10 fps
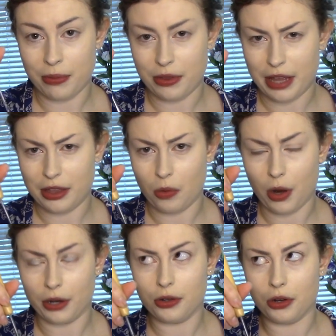but then they
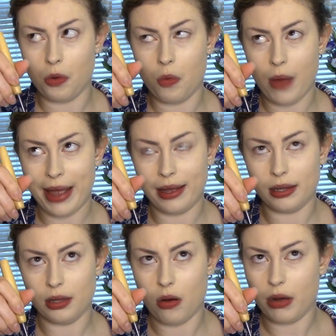weren't going to wait
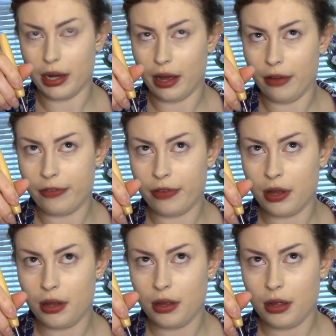long enough
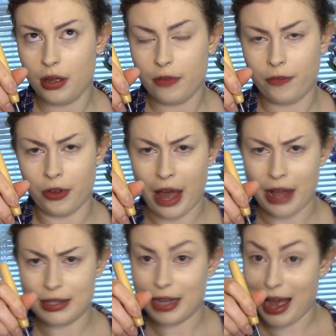for
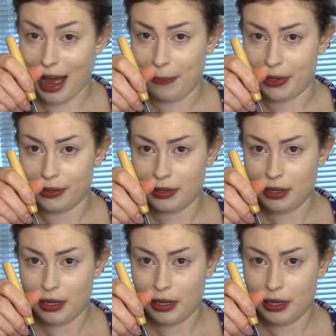that to happen.